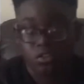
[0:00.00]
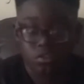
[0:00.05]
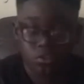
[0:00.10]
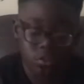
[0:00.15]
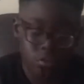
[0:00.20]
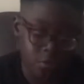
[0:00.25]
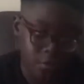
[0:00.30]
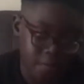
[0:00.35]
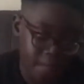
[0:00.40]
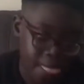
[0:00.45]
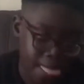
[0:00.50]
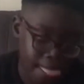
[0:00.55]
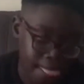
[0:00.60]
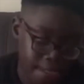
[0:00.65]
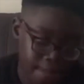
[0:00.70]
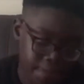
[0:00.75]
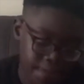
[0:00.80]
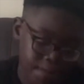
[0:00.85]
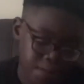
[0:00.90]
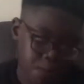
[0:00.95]
So
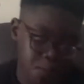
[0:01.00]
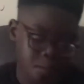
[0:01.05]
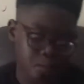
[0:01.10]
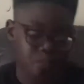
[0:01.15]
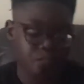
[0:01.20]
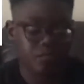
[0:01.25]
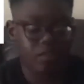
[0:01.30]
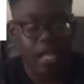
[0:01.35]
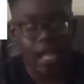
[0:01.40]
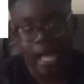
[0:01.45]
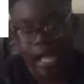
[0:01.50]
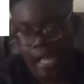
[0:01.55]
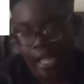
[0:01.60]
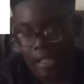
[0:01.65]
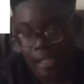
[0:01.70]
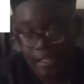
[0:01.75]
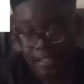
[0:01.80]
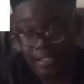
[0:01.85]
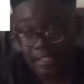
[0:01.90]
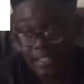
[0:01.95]

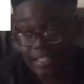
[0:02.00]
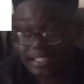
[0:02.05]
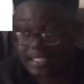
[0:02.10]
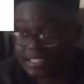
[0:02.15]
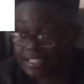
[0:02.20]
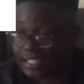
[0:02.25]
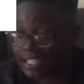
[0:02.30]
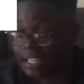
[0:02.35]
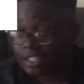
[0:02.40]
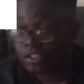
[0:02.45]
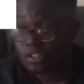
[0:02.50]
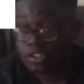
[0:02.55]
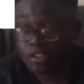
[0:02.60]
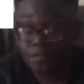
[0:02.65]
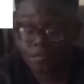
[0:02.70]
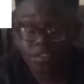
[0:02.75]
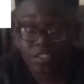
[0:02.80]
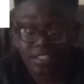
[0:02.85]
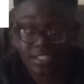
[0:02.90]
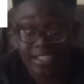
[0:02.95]
I don't know if
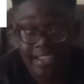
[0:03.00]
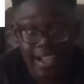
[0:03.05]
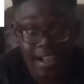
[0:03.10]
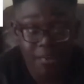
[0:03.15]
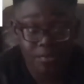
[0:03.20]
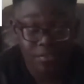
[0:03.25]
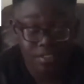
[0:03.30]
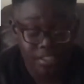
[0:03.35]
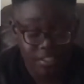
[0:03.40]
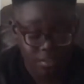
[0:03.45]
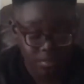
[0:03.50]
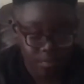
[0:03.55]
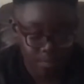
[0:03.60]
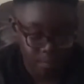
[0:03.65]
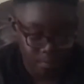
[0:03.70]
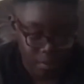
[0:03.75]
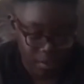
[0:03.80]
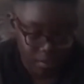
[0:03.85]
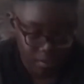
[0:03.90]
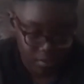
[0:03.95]
you can count this,
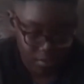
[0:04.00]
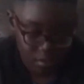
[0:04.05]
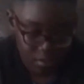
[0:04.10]
but